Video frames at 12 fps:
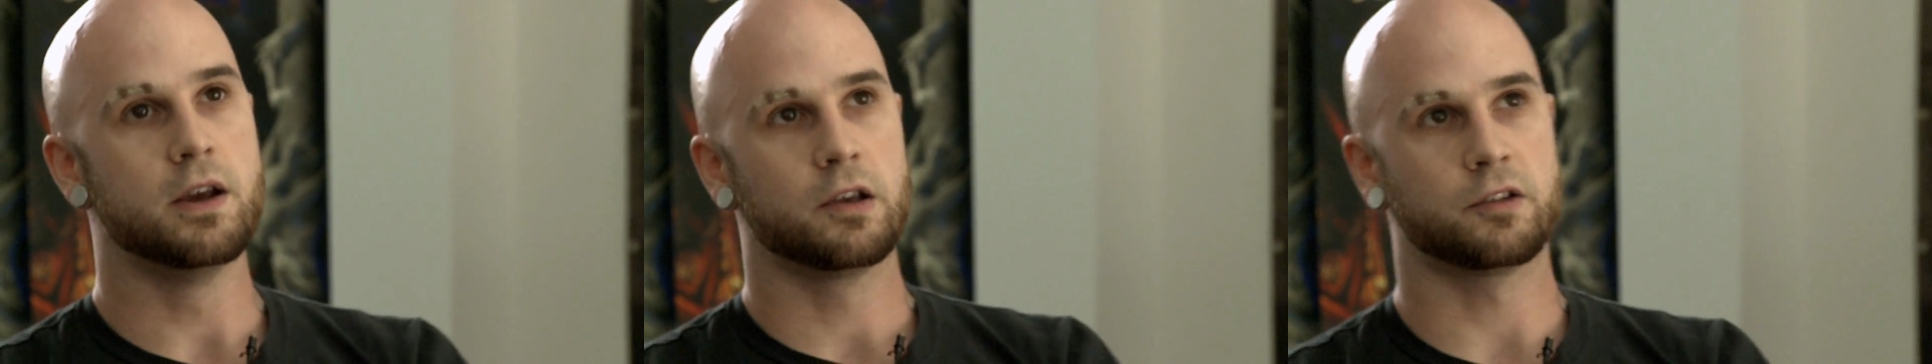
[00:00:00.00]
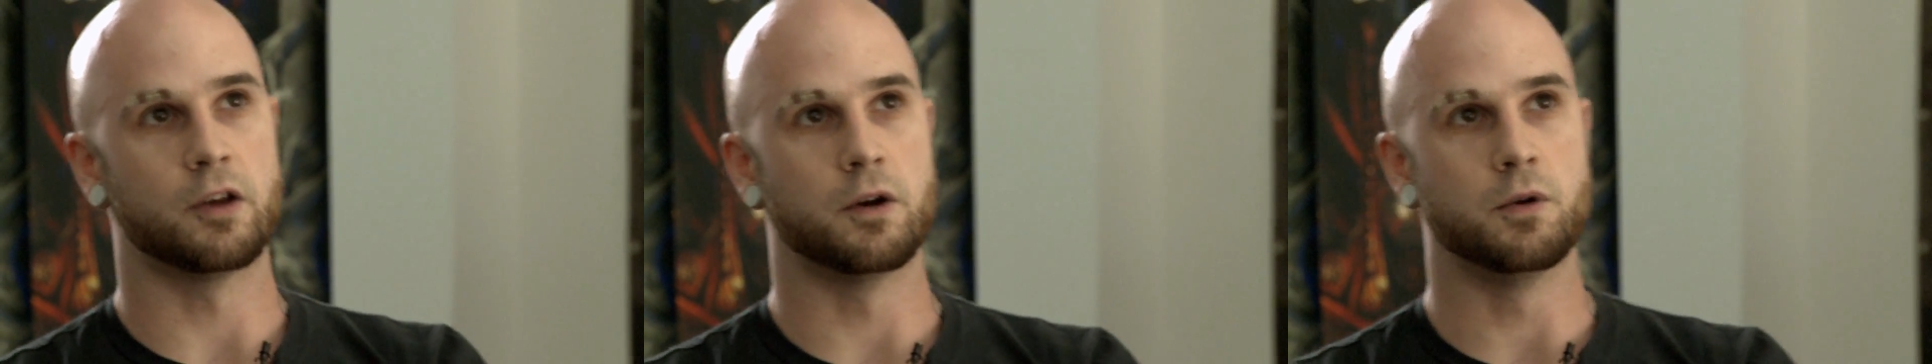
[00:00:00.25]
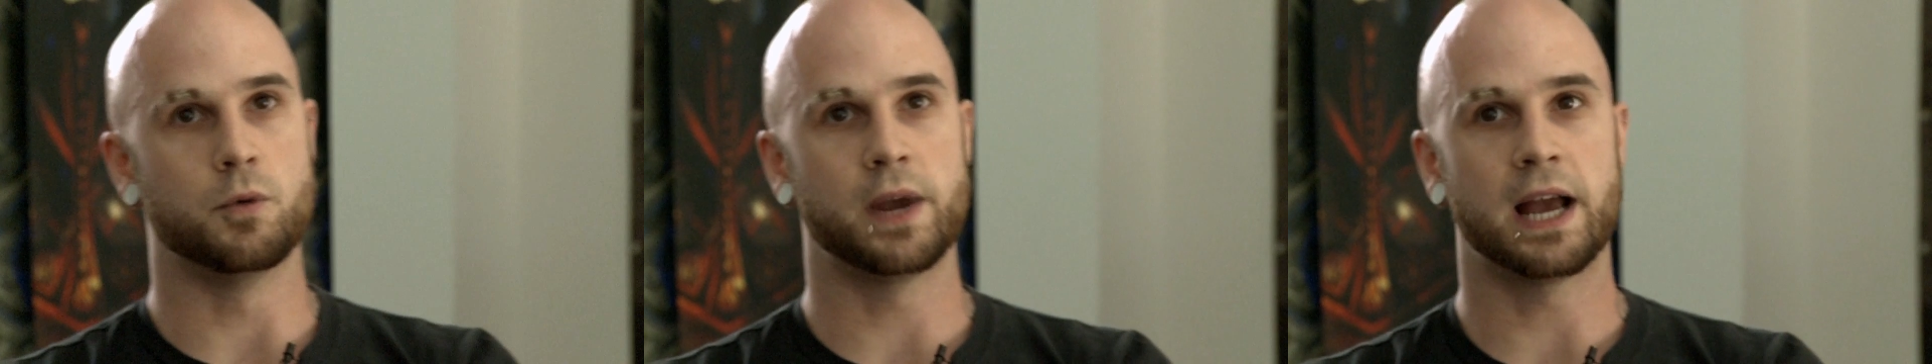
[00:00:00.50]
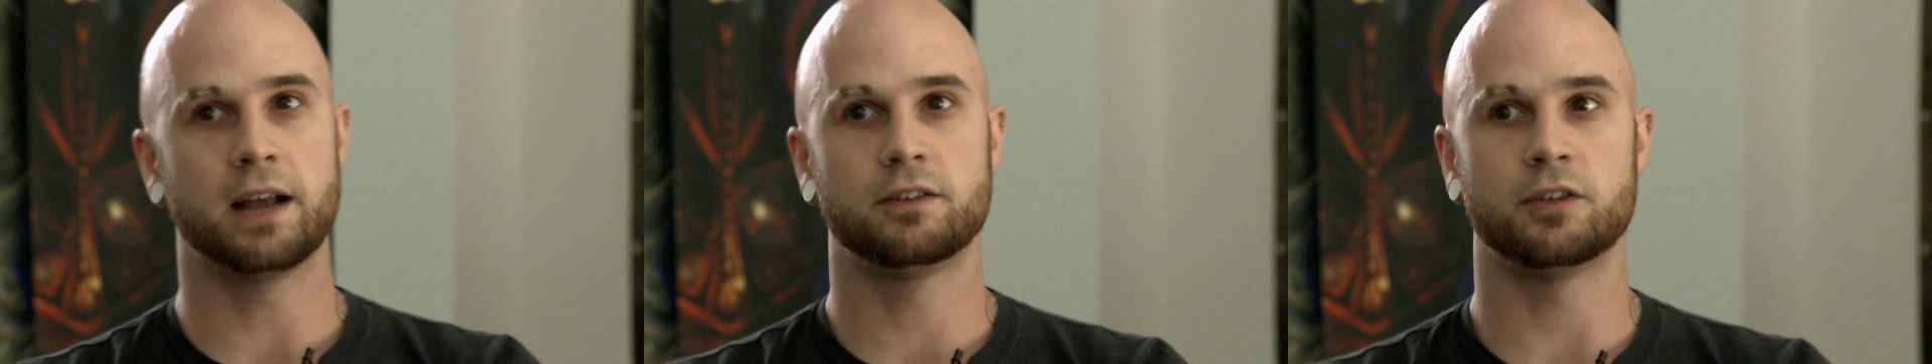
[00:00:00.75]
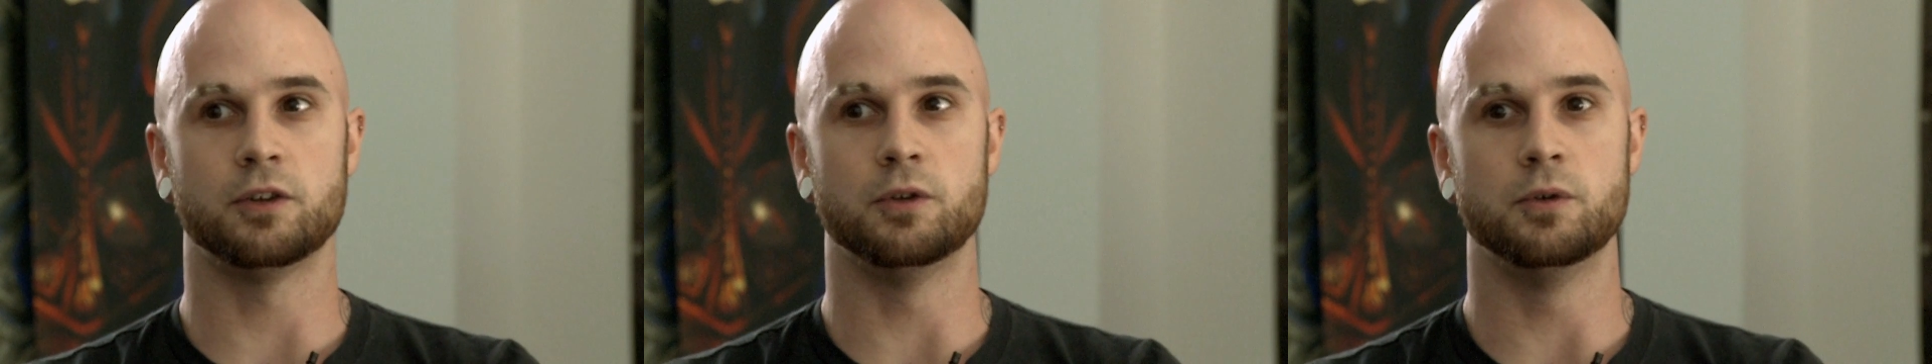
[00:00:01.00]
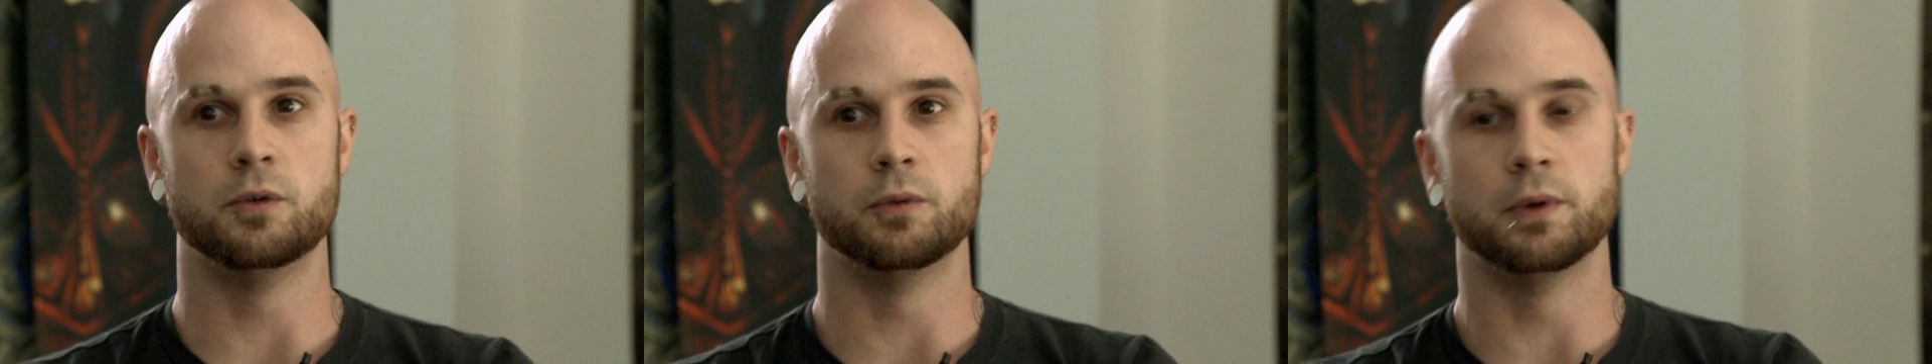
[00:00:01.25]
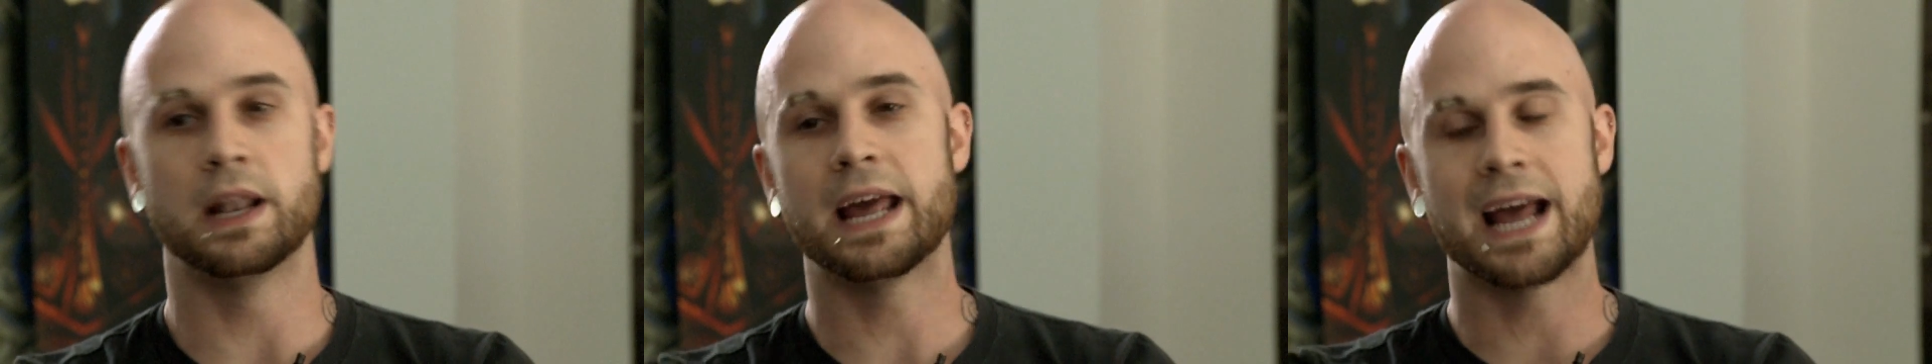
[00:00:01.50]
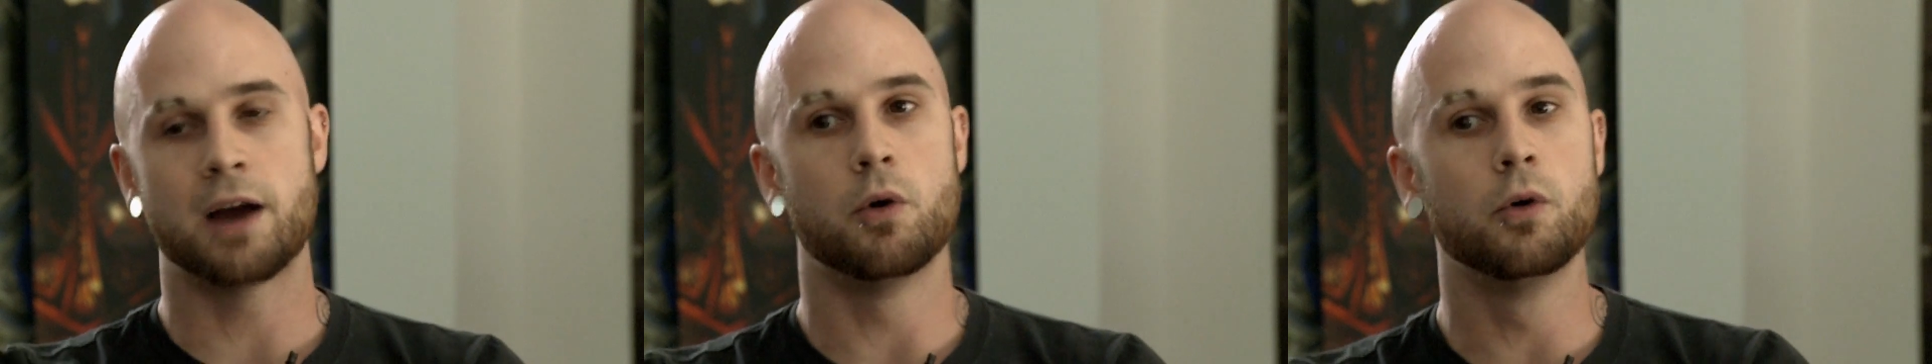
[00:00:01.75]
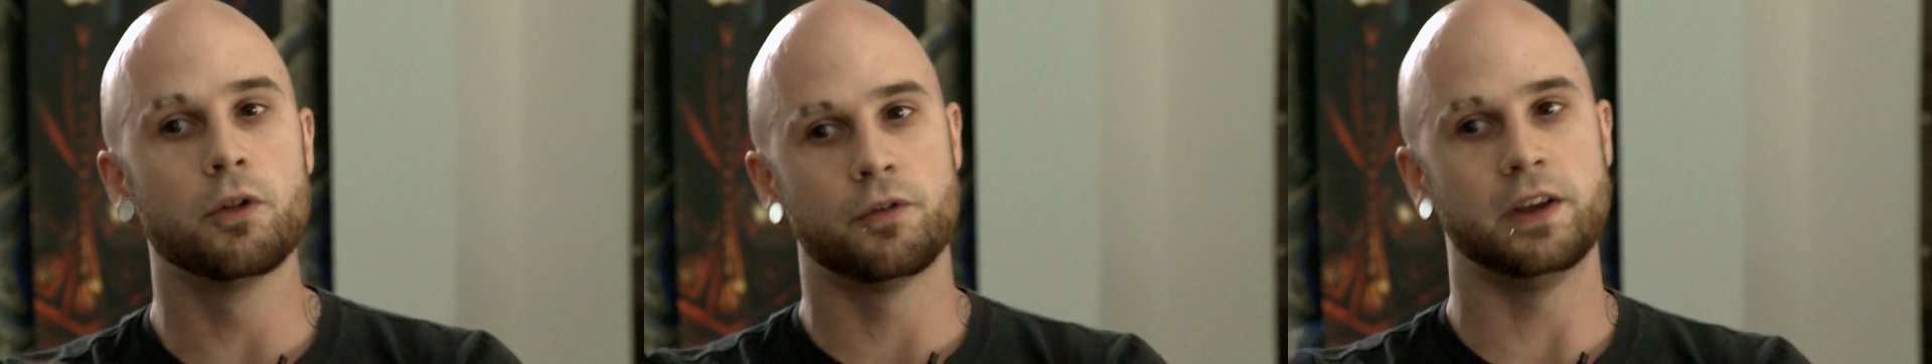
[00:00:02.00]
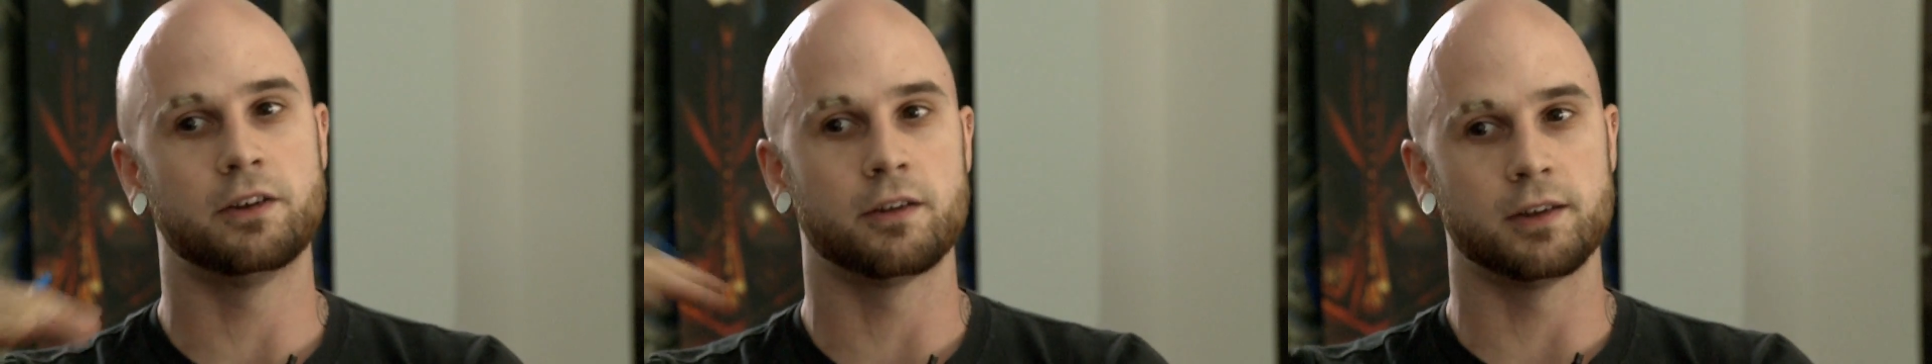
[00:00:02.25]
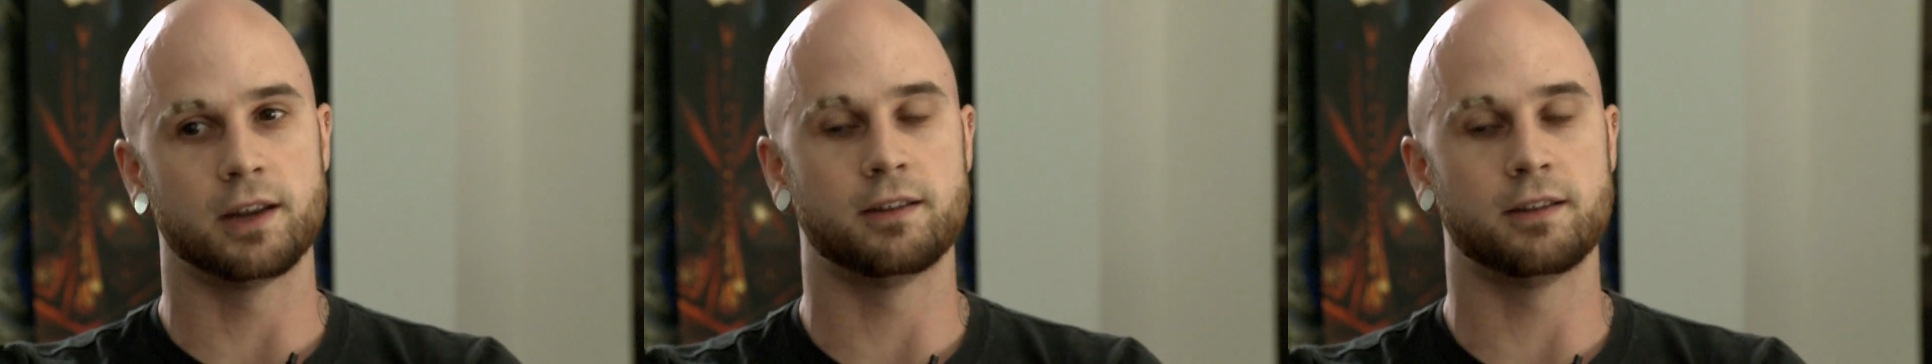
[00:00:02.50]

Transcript: So we had to lay out all the features that